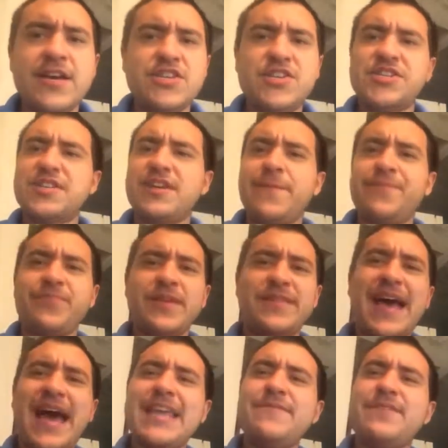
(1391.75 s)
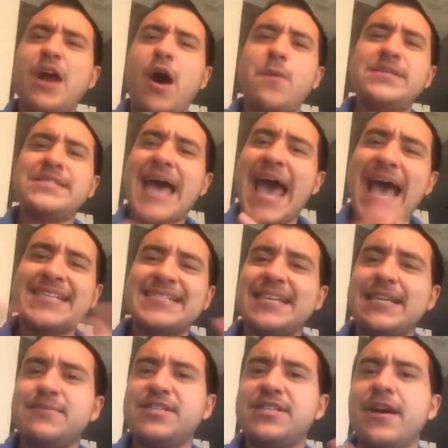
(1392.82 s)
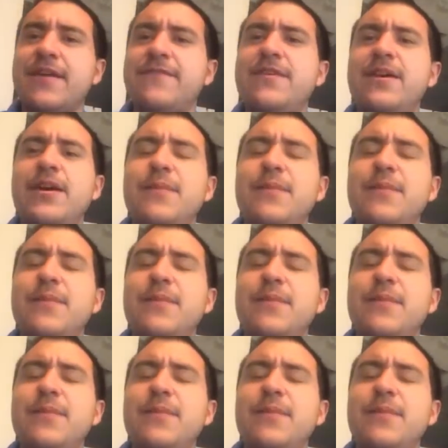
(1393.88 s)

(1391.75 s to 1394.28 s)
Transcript: Just not even always asking him stuff,